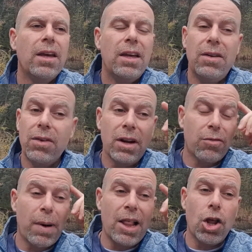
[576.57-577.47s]
even if
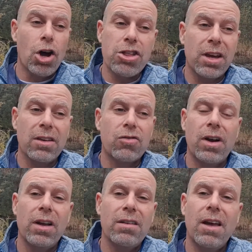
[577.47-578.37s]
my logic is
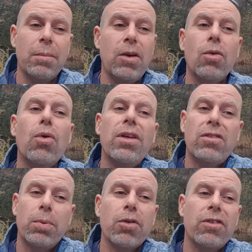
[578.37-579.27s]
trying to tell me, yo, this
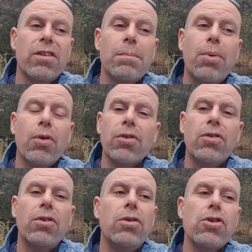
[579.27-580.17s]
person's important
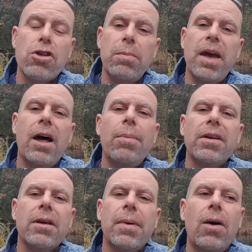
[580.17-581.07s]
to you, you should be
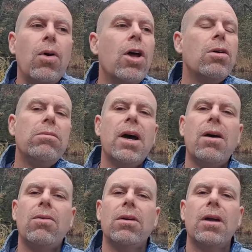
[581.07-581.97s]
helping them out.
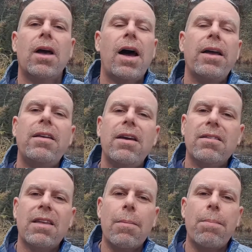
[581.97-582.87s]
No, I take a
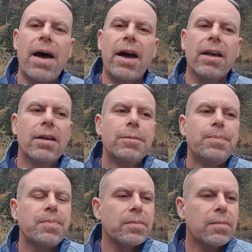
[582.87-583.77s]
step back,
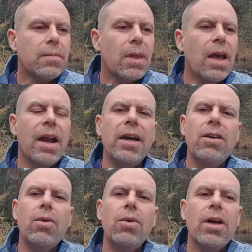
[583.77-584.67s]
and I
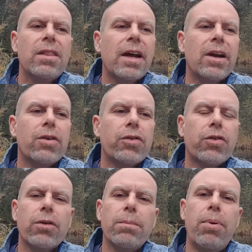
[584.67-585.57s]
know that at a
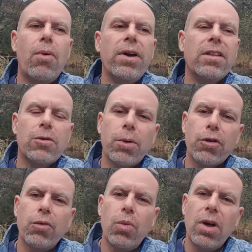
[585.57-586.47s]
certain point, this
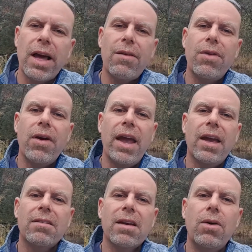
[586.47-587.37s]
person will have their
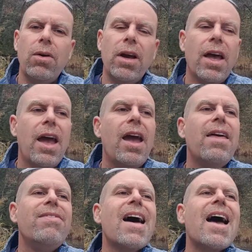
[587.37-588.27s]
hands out,
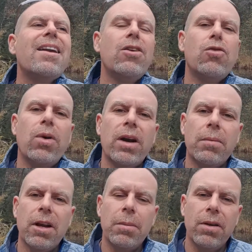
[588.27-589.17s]
and that is when I'm
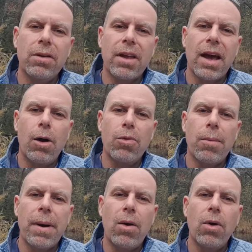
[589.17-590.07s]
going to be able to help
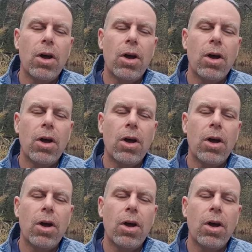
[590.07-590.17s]
them out.